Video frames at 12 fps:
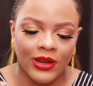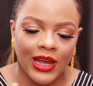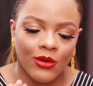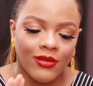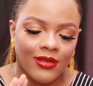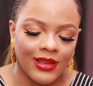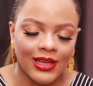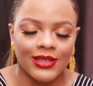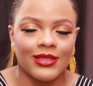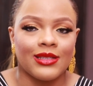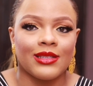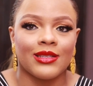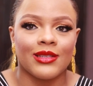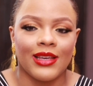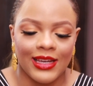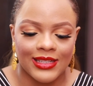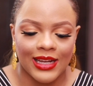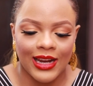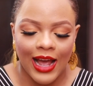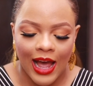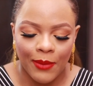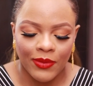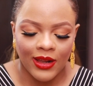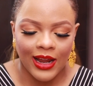Now this is an
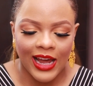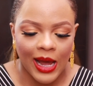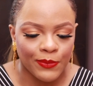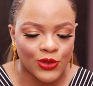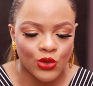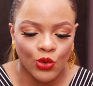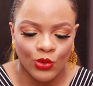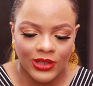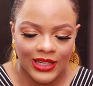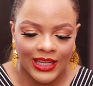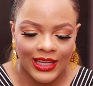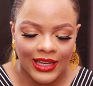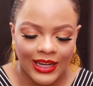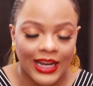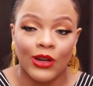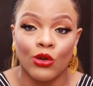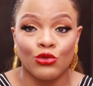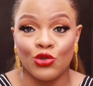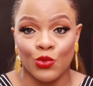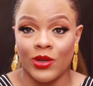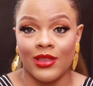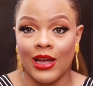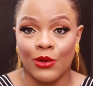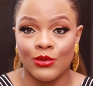app that I absolutely cannot do
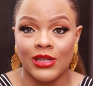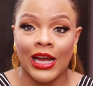without.